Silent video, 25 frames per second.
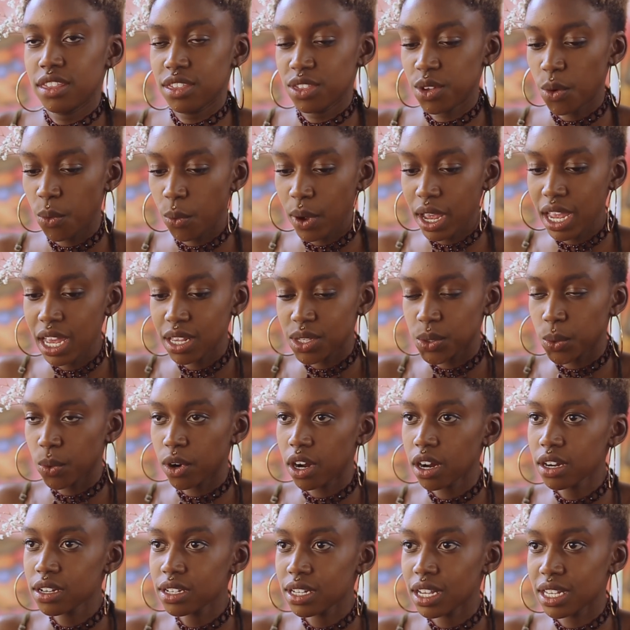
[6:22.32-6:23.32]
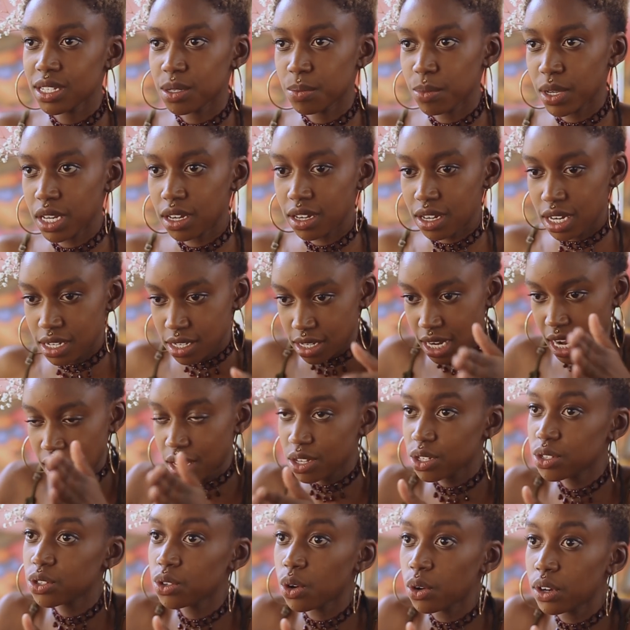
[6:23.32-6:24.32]
the way it's worked has been just like
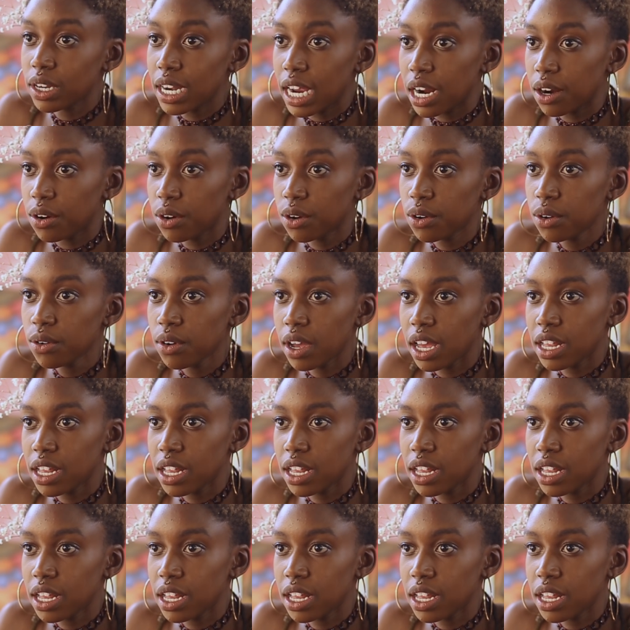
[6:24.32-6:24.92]
so narrow.